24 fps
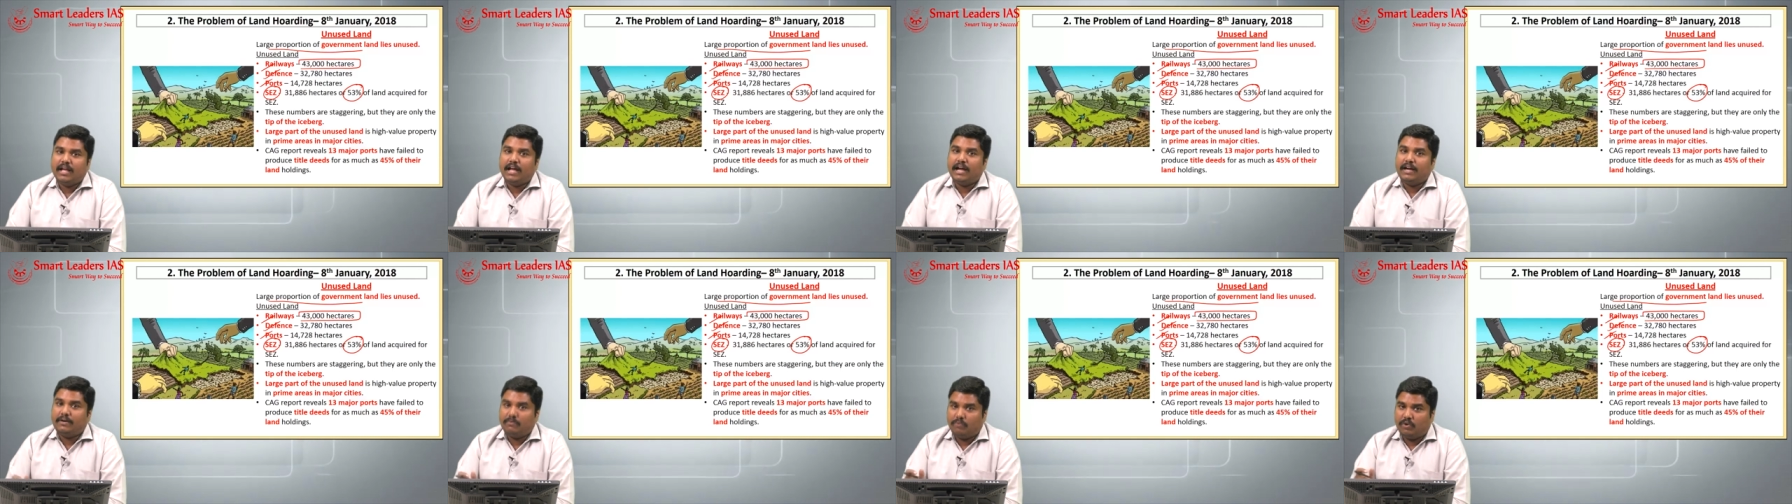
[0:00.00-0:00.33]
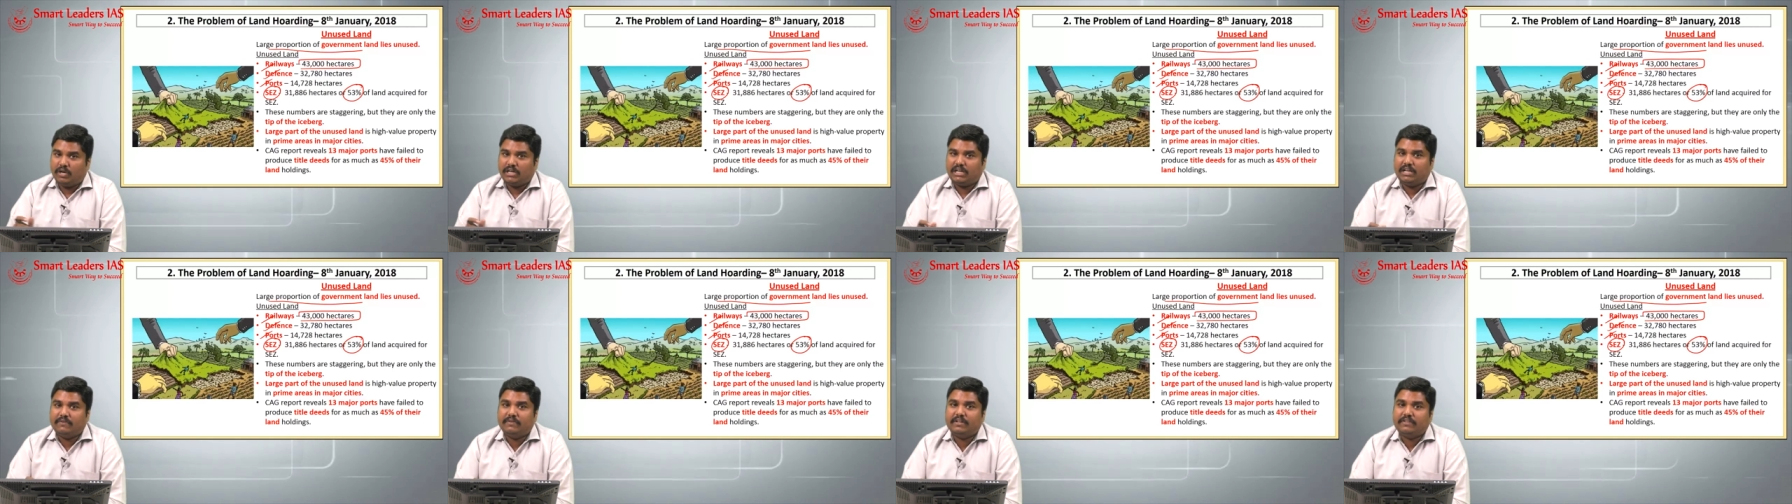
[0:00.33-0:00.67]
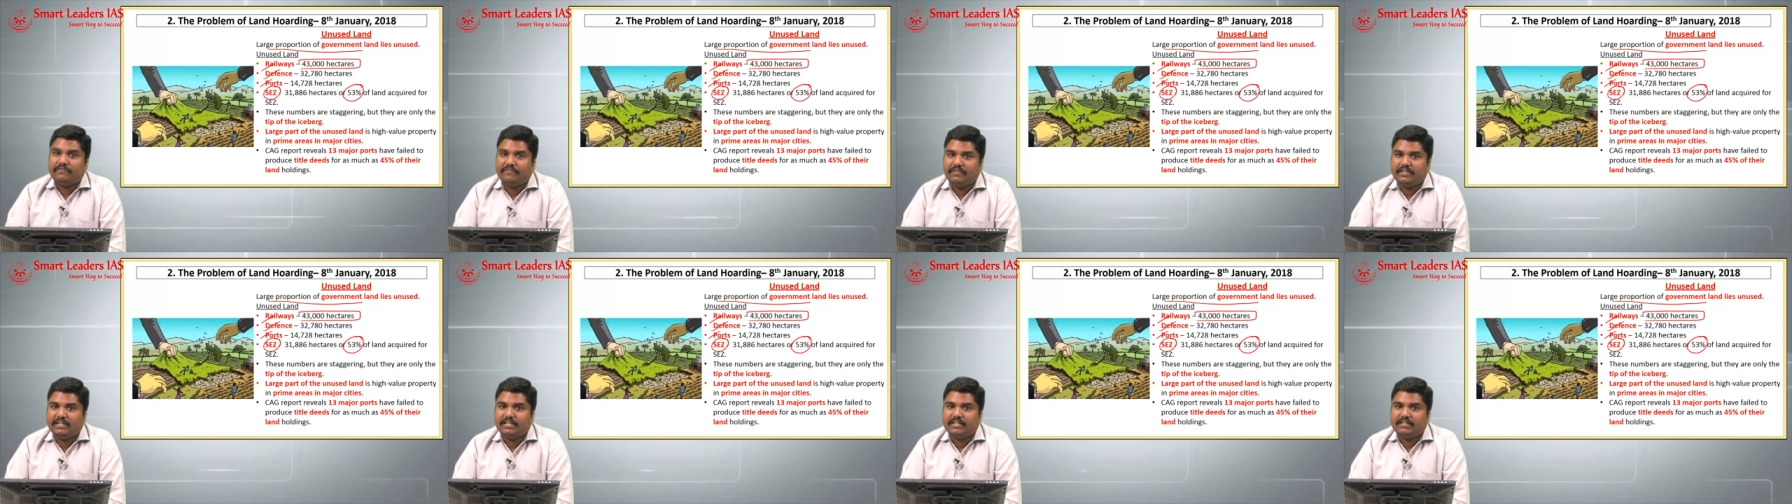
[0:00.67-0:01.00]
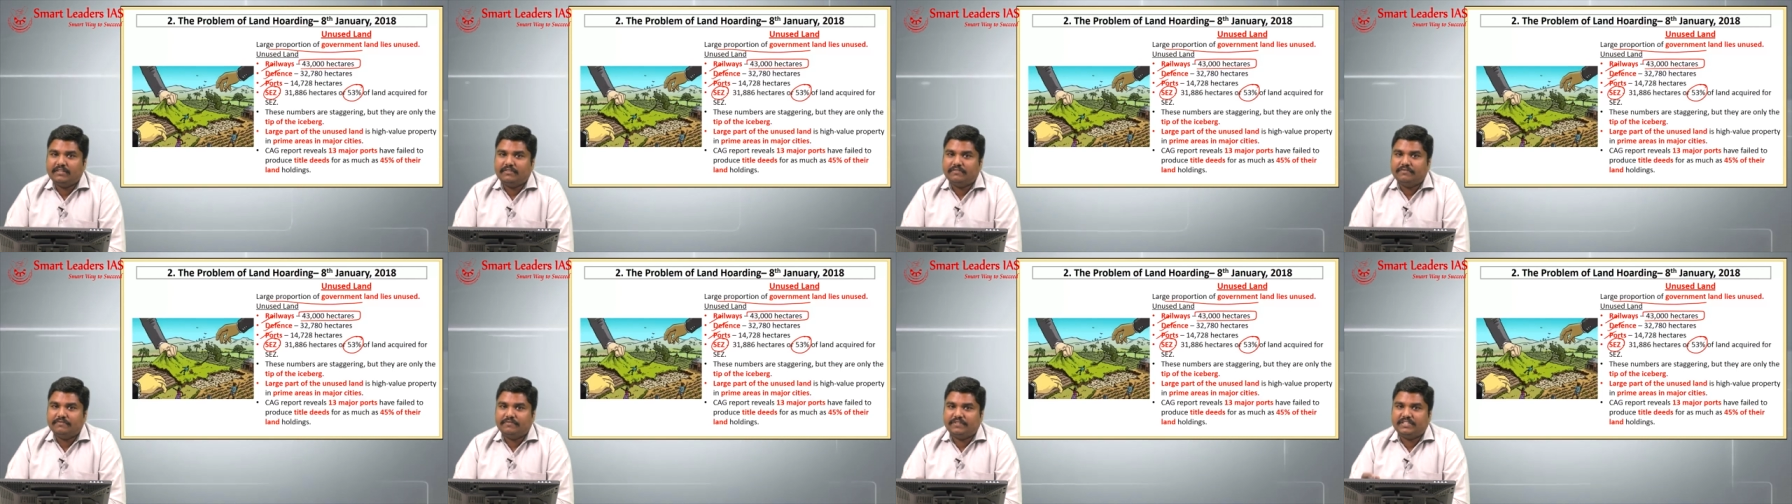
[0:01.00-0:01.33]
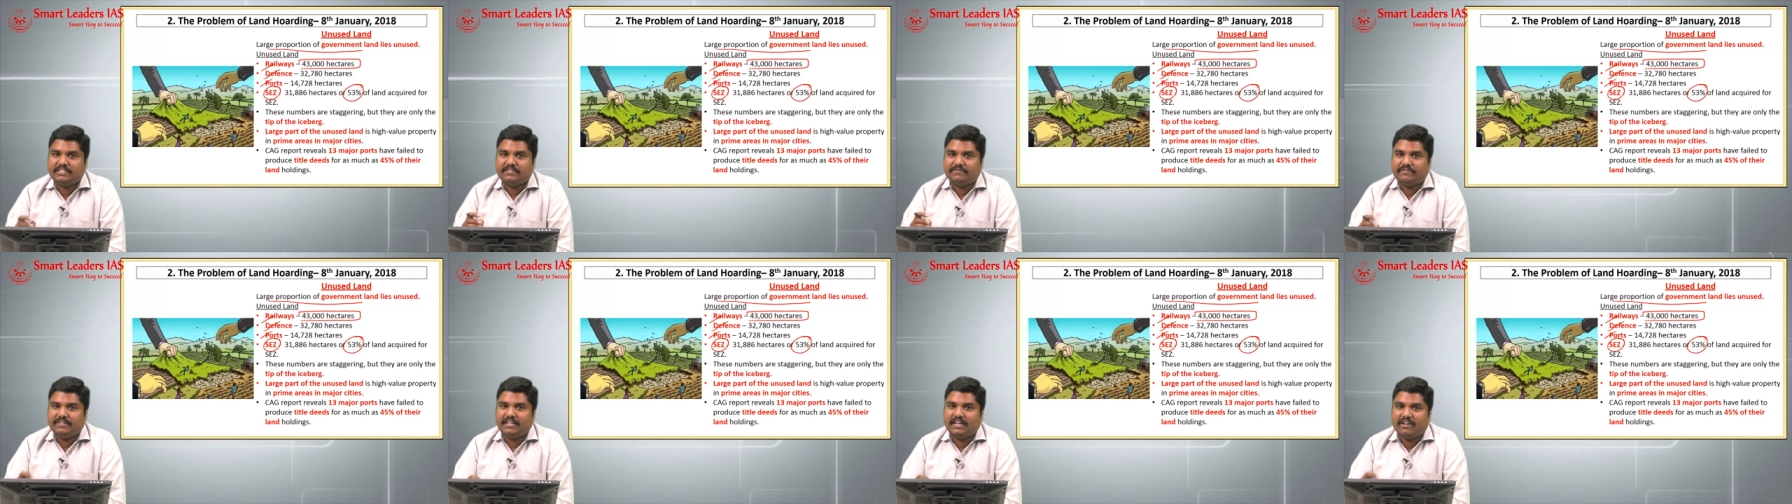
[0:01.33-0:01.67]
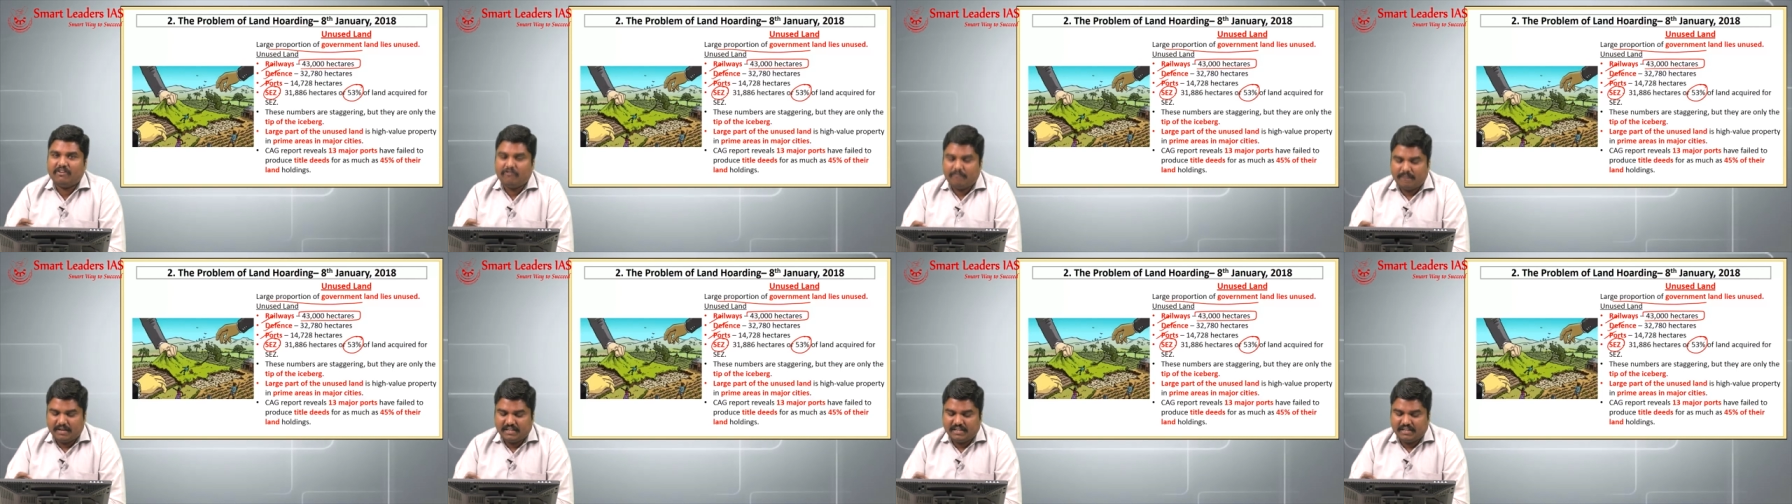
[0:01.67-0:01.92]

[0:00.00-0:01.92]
and whatever figure which we have